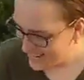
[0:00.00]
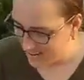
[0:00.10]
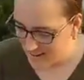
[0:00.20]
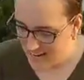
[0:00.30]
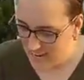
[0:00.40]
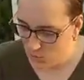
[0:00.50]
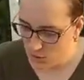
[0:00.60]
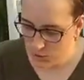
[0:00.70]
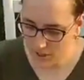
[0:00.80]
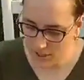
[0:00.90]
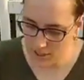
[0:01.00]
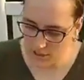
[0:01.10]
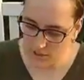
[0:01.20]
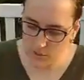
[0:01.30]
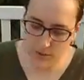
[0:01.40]
All right, and what we're going to
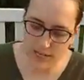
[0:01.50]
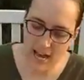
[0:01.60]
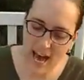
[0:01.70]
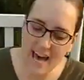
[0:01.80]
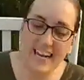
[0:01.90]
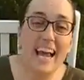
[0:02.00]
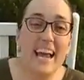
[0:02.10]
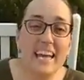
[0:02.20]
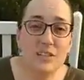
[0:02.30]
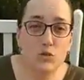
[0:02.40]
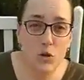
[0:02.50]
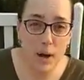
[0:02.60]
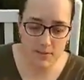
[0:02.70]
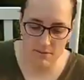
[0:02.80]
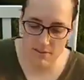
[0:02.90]
do is we're going to add 8
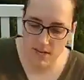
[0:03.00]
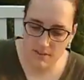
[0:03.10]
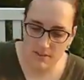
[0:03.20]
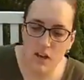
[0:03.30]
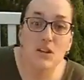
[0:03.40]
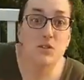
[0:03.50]
drops of this.